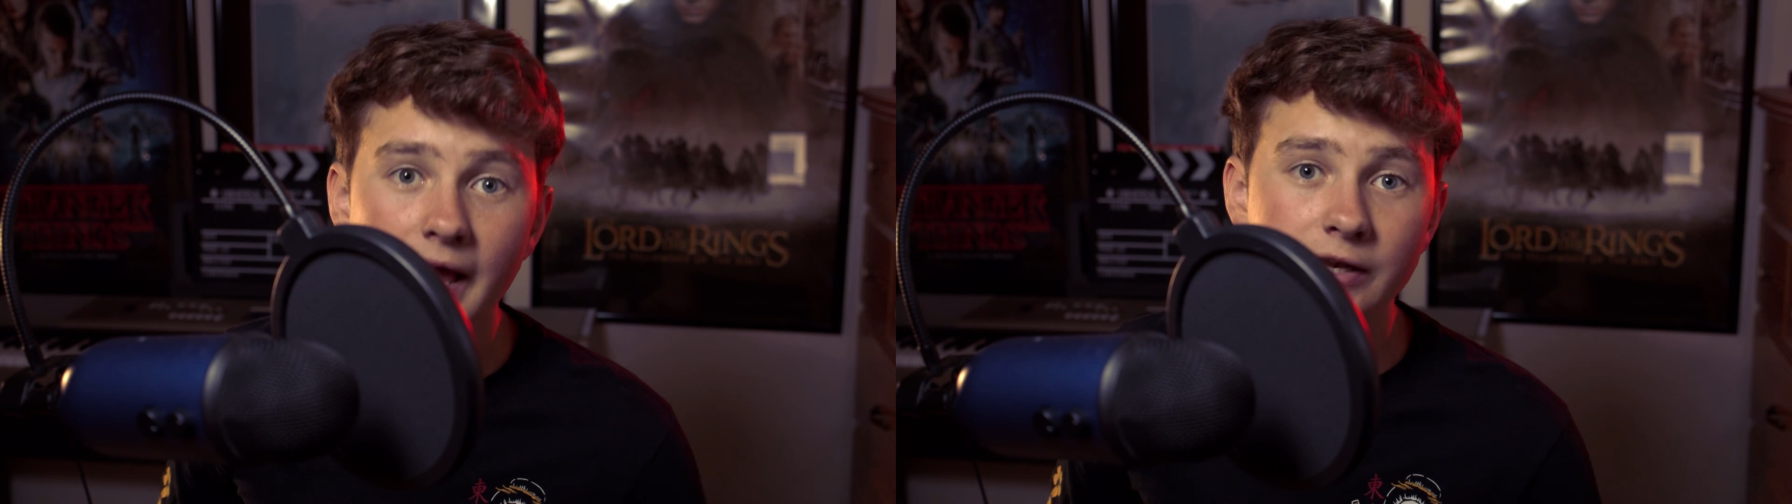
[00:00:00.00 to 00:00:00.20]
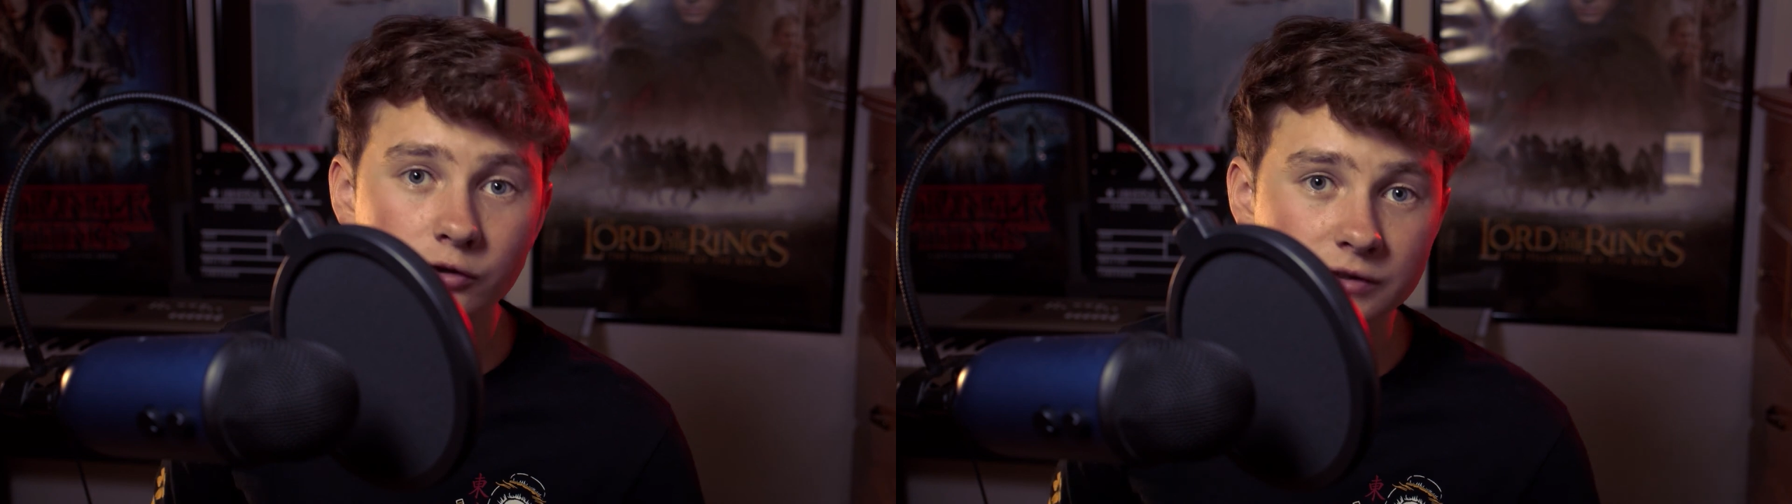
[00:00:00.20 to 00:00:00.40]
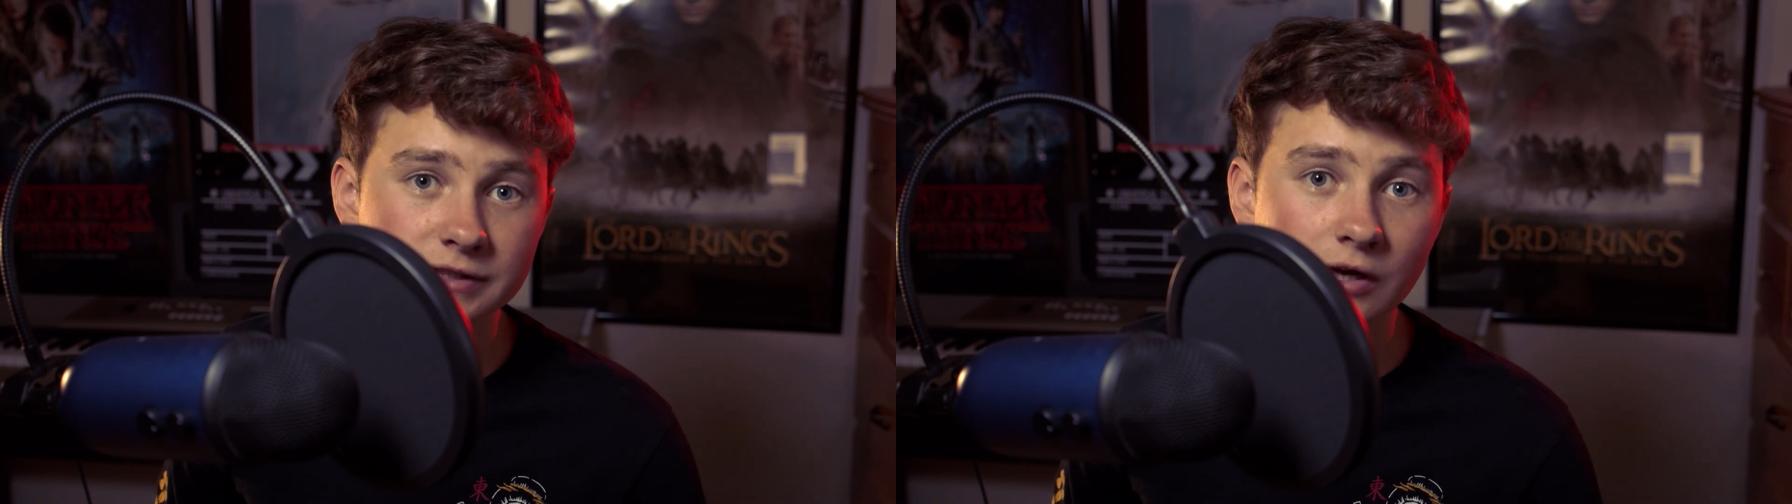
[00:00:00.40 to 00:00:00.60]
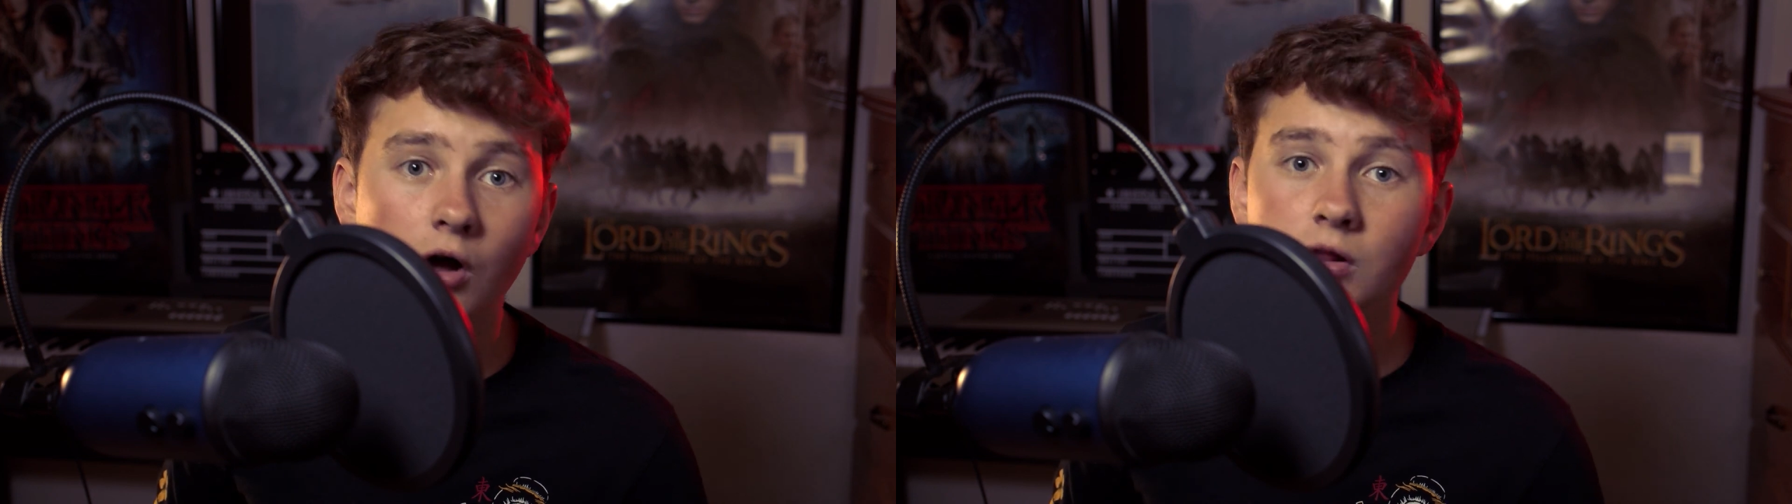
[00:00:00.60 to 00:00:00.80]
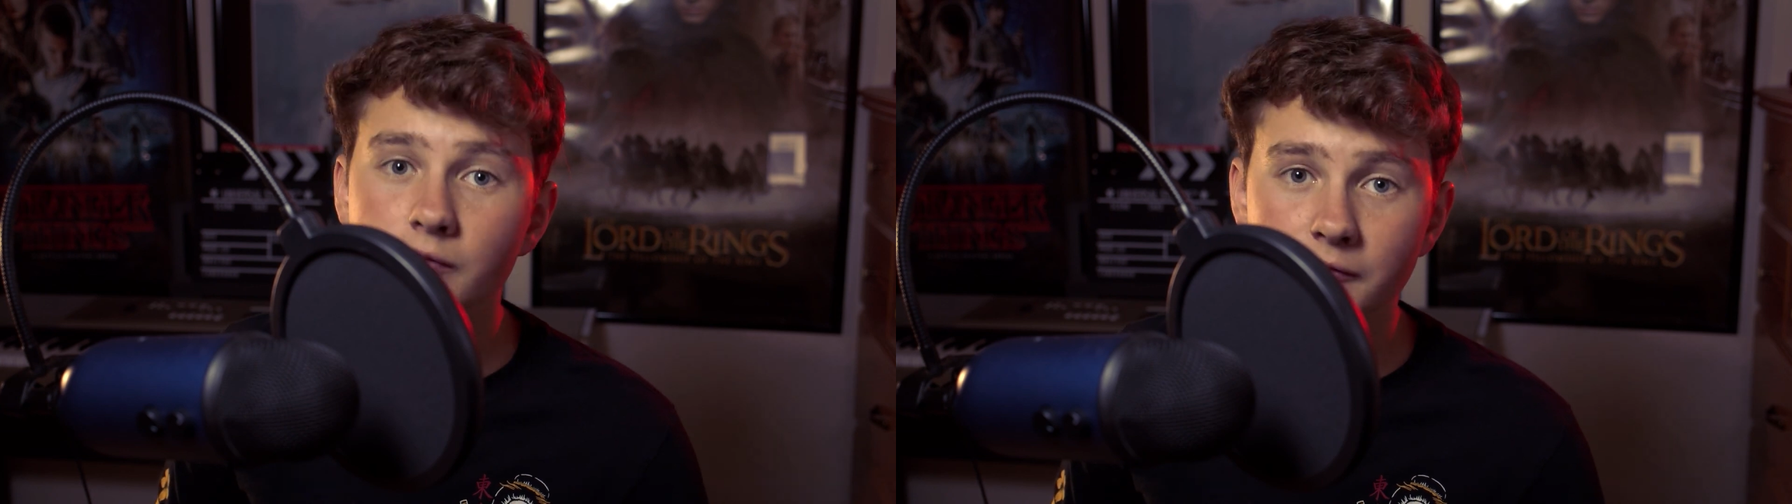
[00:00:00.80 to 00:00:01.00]
and you'll see
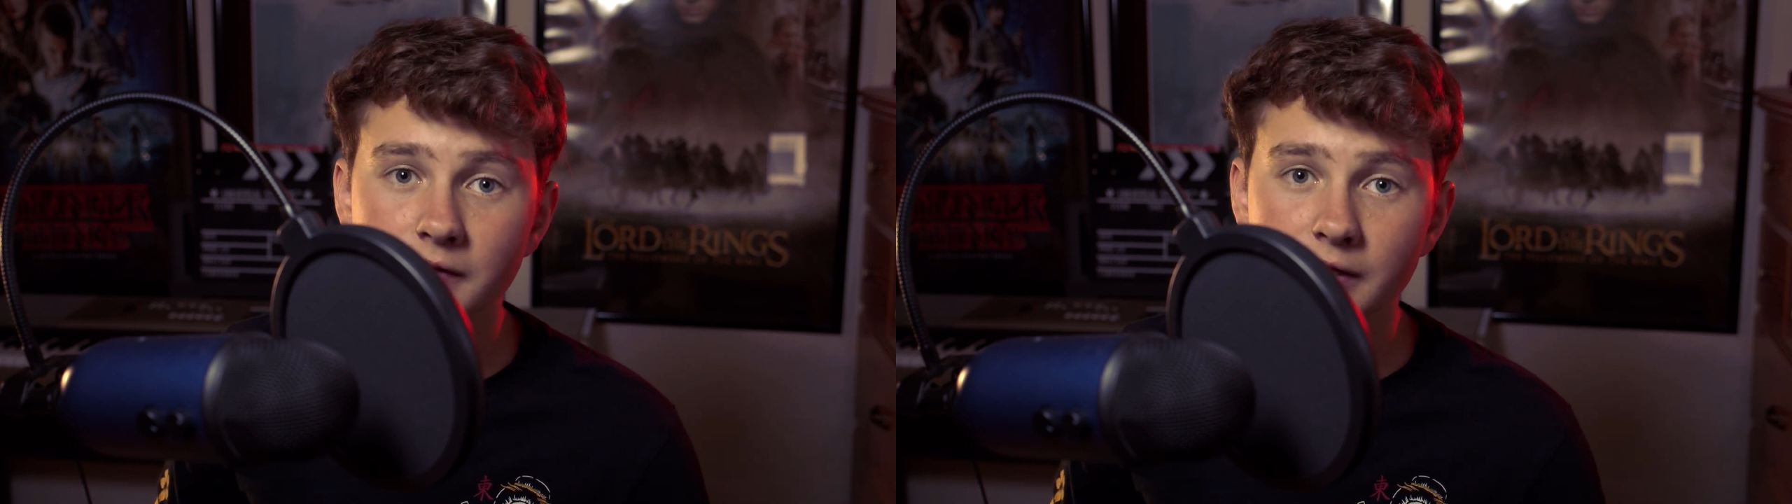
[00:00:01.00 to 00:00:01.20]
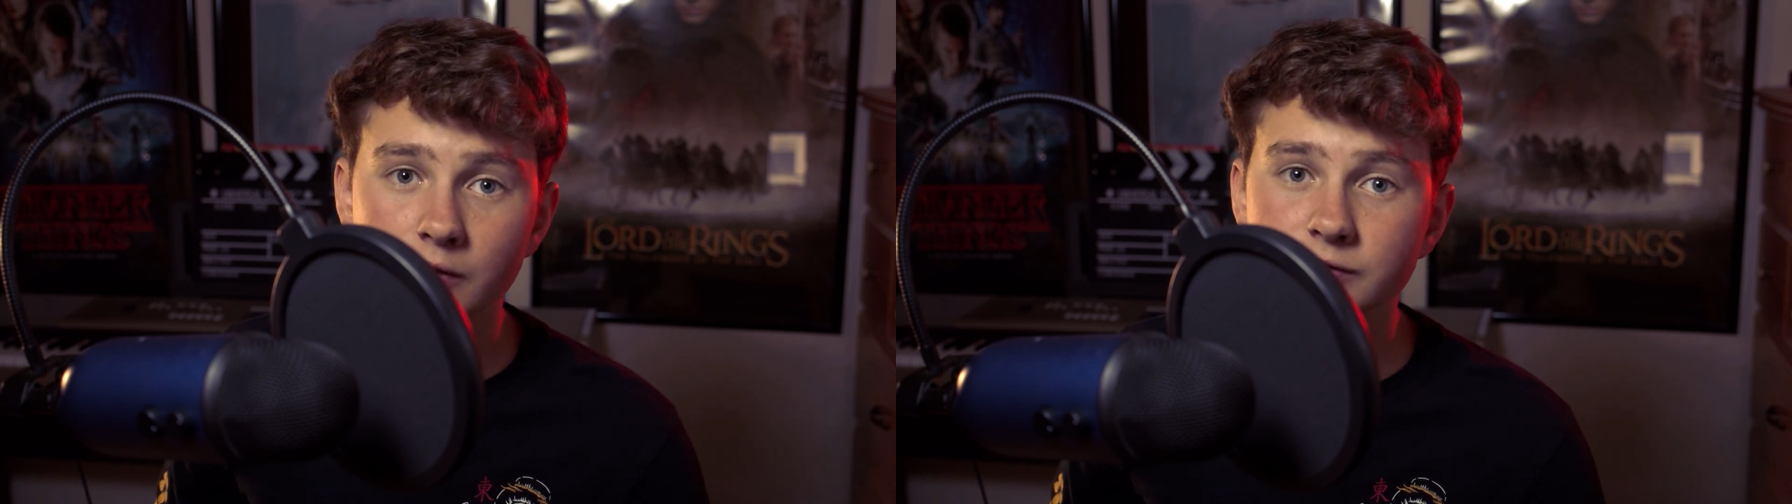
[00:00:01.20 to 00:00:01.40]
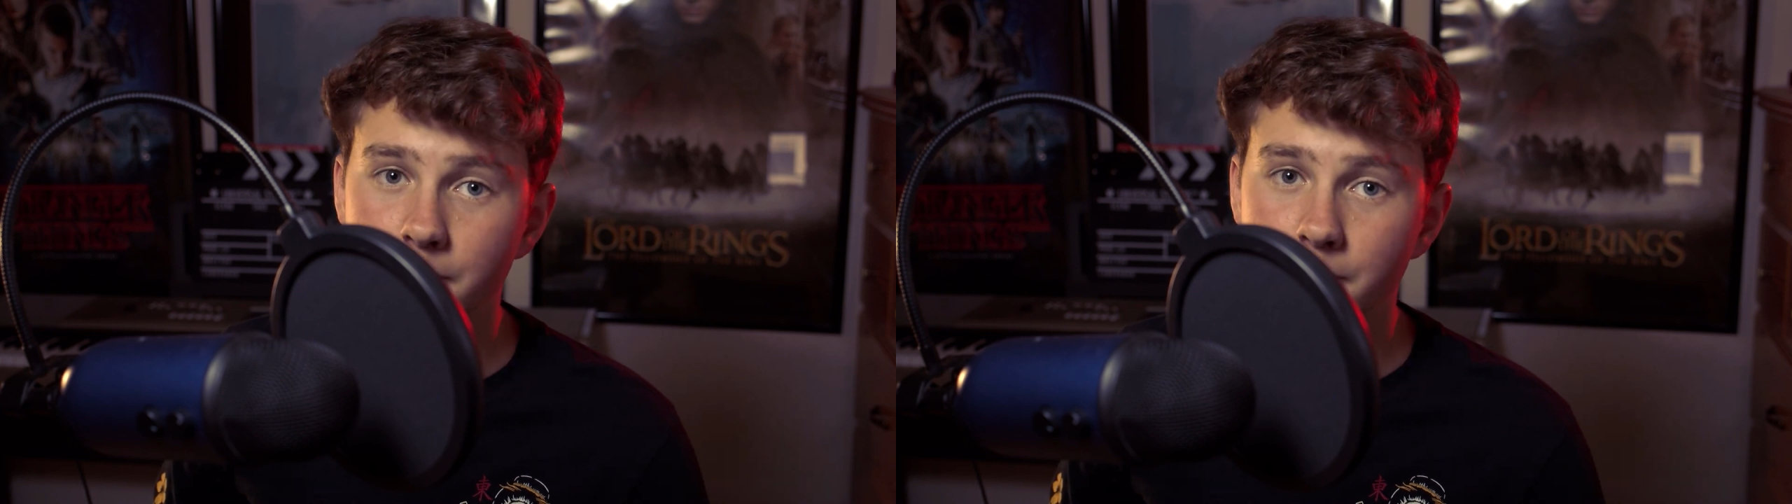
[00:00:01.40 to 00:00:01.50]
all of the videos